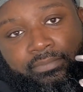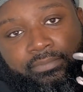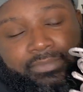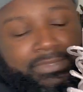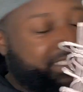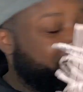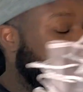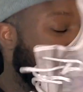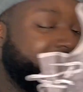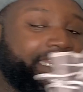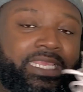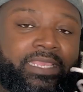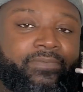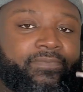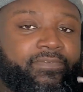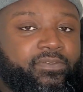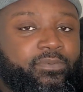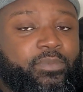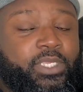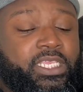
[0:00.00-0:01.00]
This ain't it
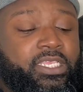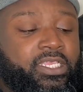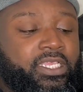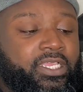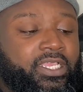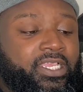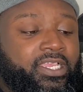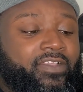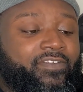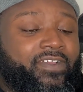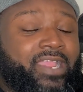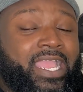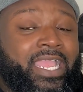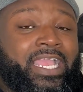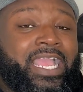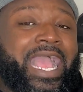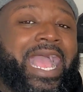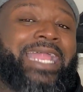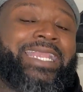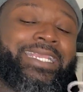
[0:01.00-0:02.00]
for me, right?
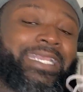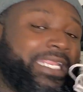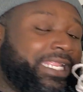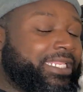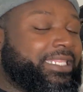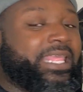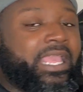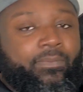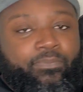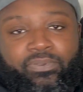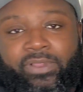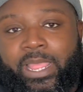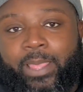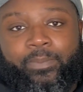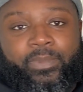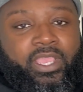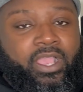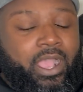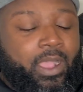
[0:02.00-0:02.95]
I need that Primeknit